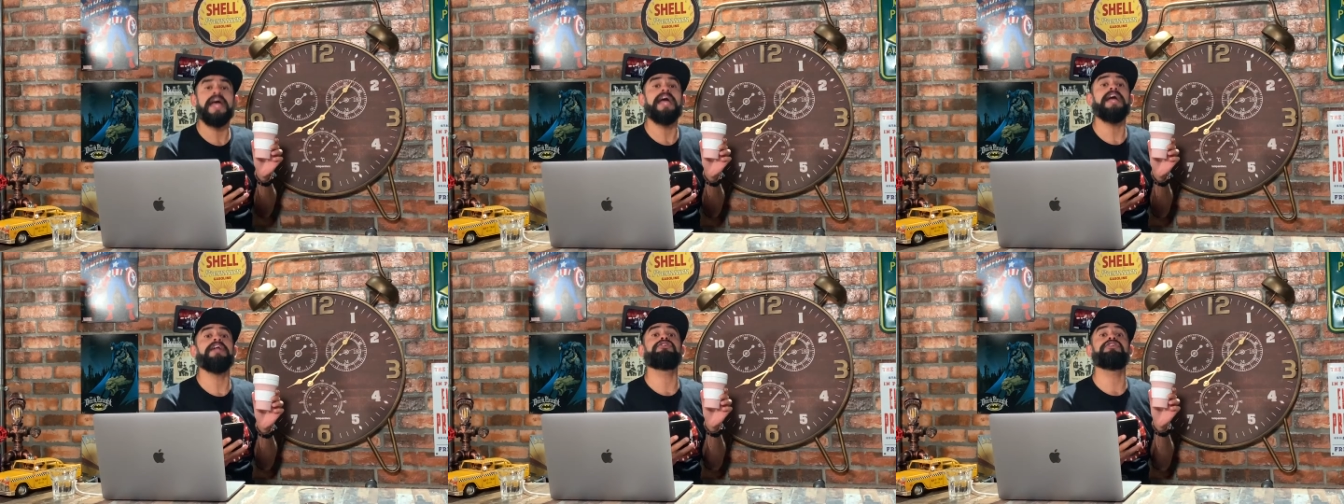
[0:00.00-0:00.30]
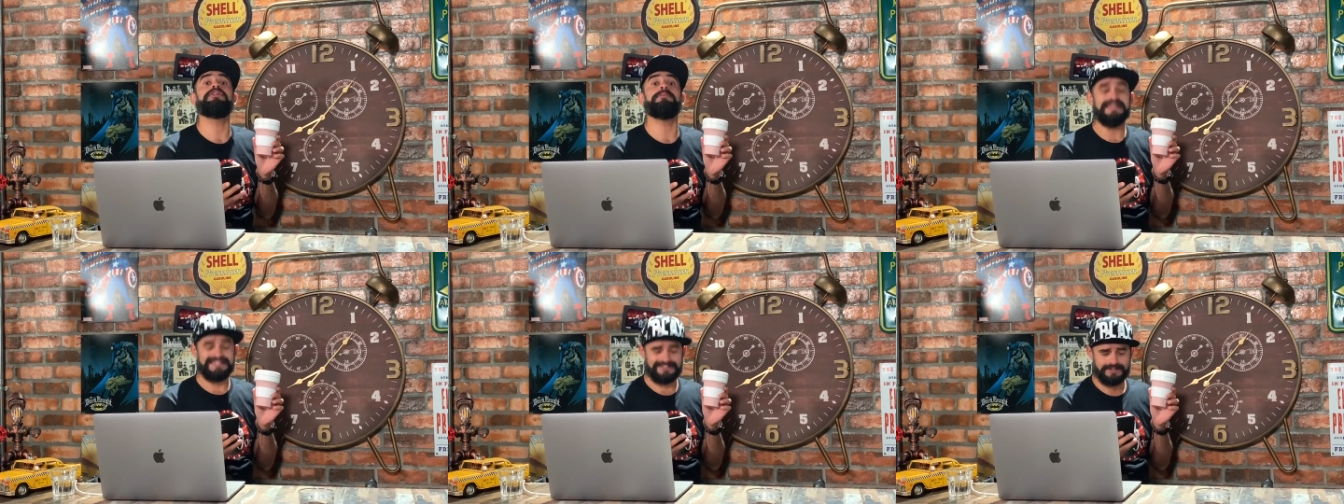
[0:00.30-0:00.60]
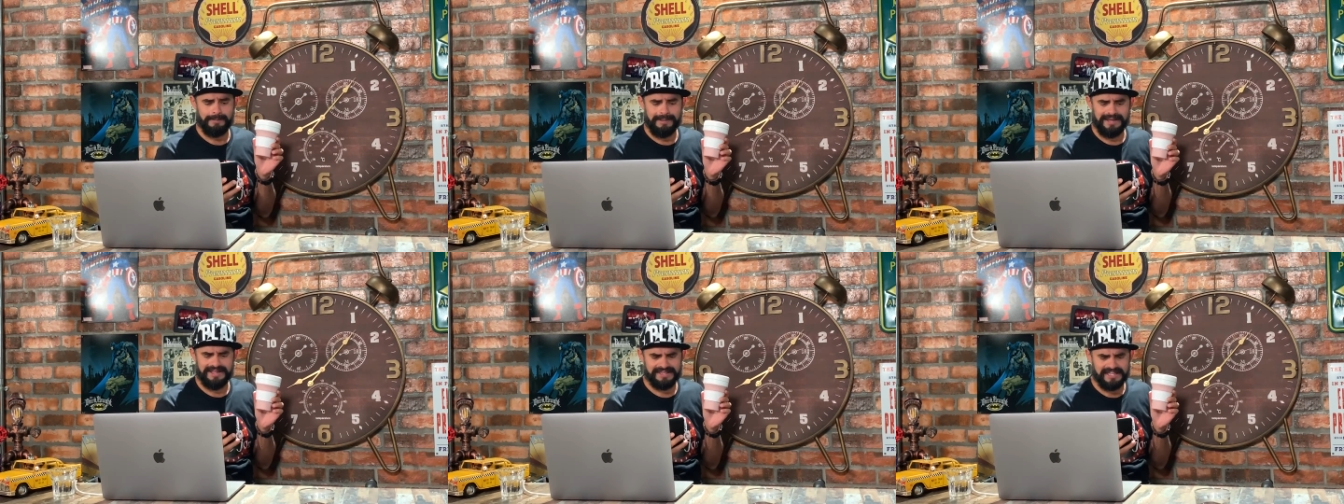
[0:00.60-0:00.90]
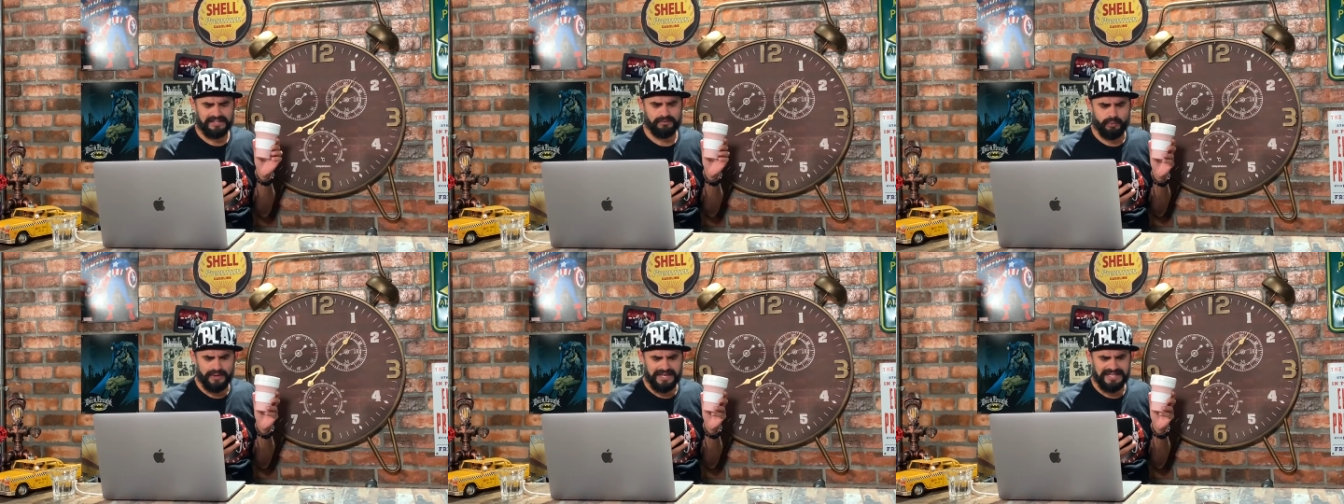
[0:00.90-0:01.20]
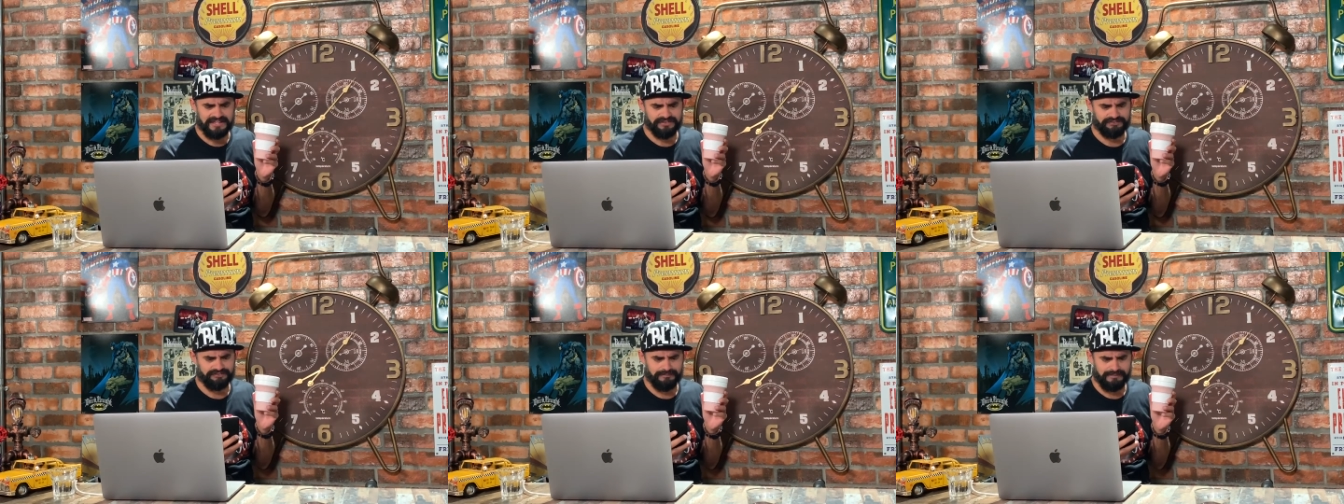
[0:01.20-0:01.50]
And so the best comment that
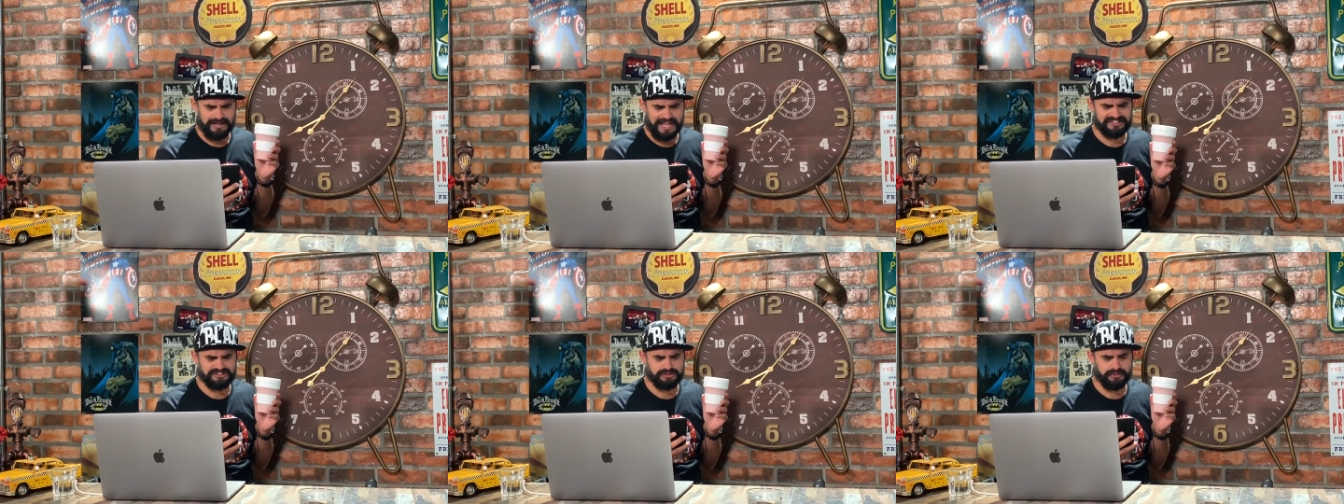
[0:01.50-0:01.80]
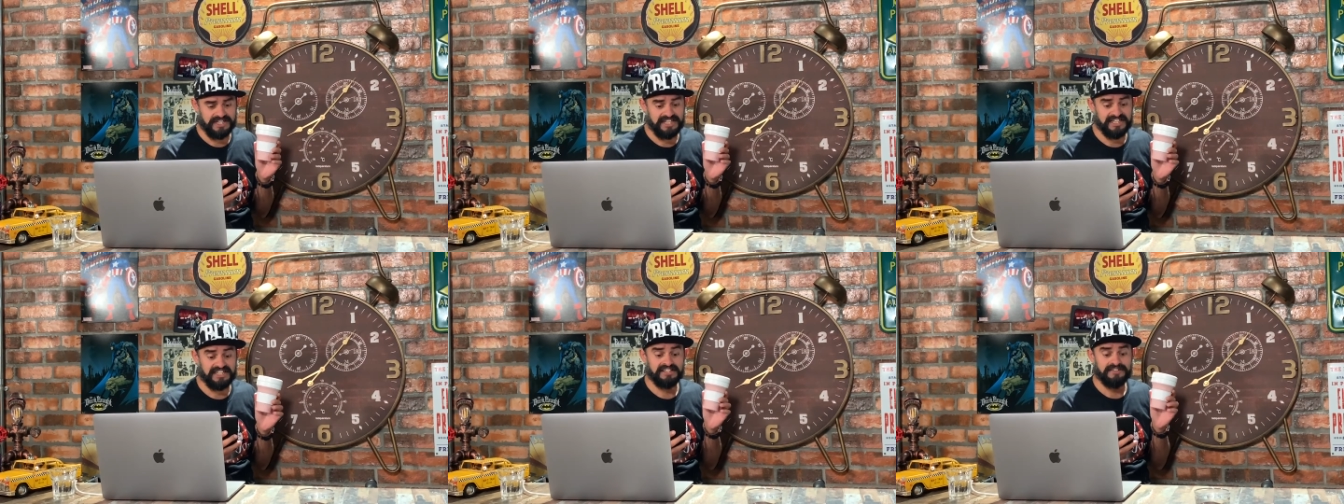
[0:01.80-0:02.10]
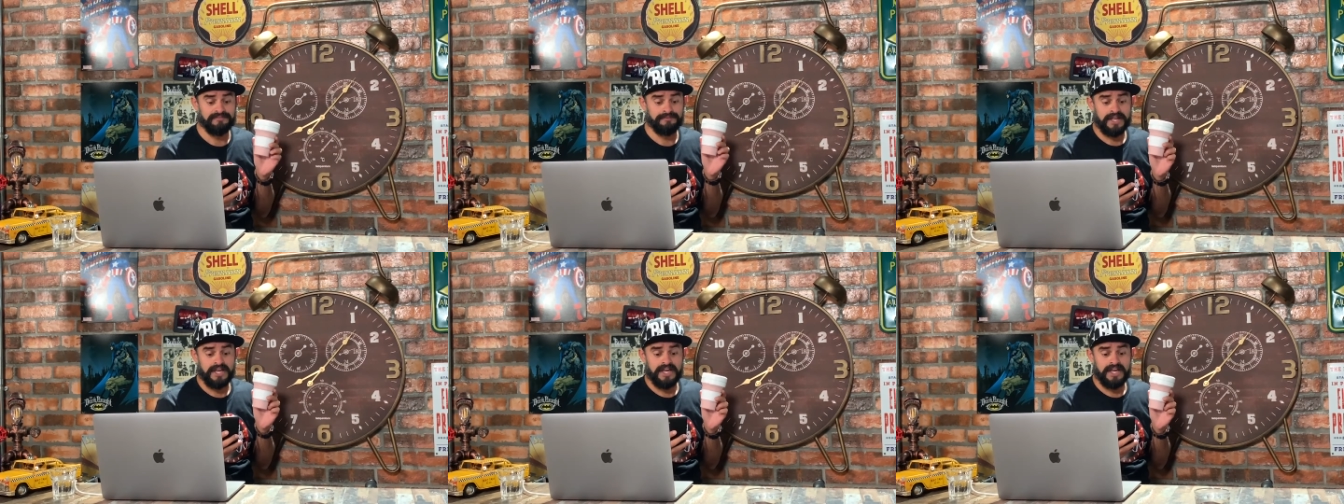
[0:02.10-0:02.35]
wins from last week